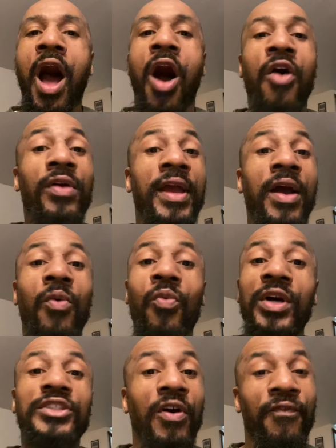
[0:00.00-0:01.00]
I don't care
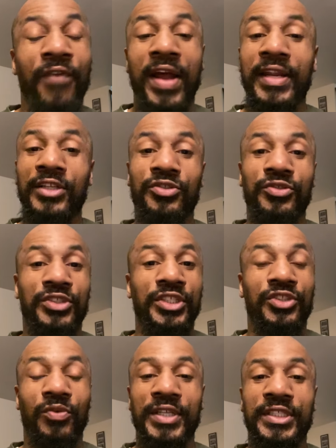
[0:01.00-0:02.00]
what your financial
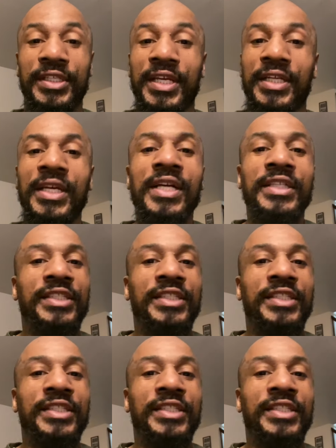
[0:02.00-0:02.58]
situation is.